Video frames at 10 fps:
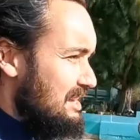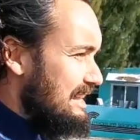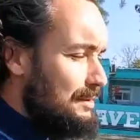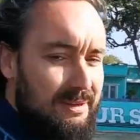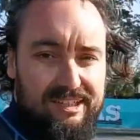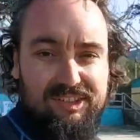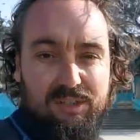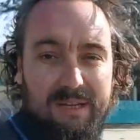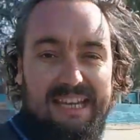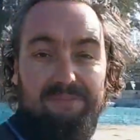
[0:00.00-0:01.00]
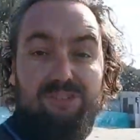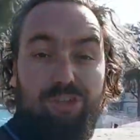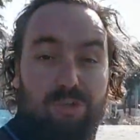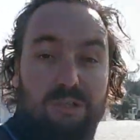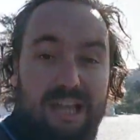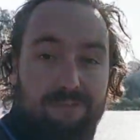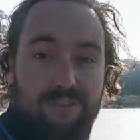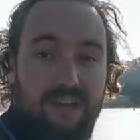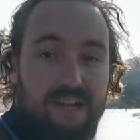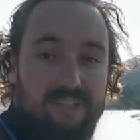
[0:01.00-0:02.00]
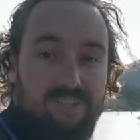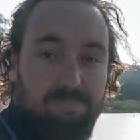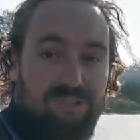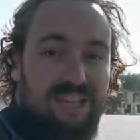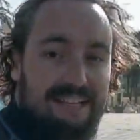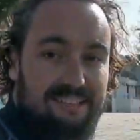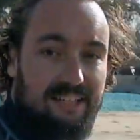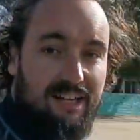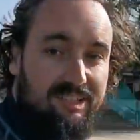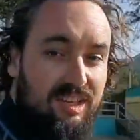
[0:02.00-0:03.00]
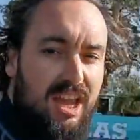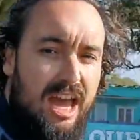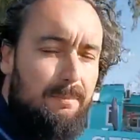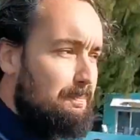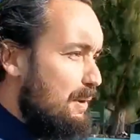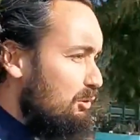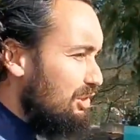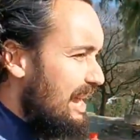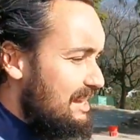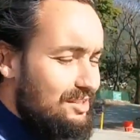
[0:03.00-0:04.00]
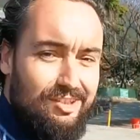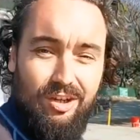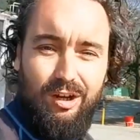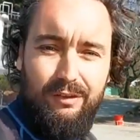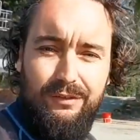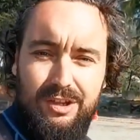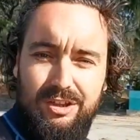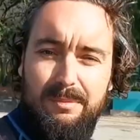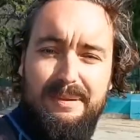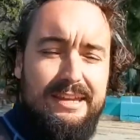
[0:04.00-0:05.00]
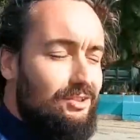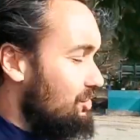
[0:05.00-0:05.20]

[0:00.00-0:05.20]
That means that we can have 2 lifeguards protecting us at both ends of the beach.